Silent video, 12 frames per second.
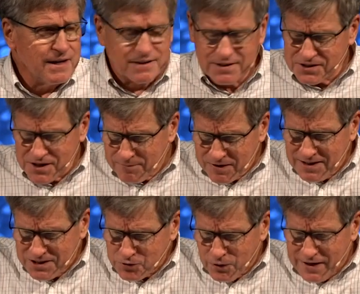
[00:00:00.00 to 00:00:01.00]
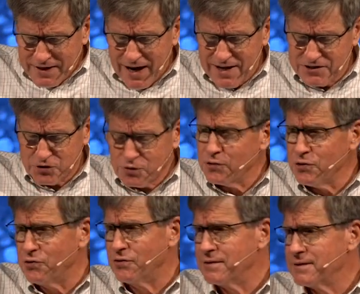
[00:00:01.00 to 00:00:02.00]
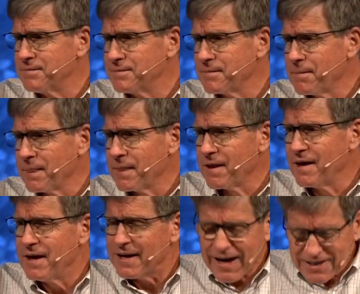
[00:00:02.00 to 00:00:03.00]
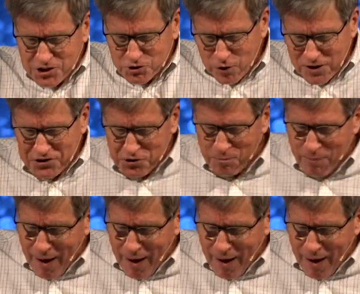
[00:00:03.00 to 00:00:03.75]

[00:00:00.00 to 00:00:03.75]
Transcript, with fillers: to something that's really not true. Guys, trust your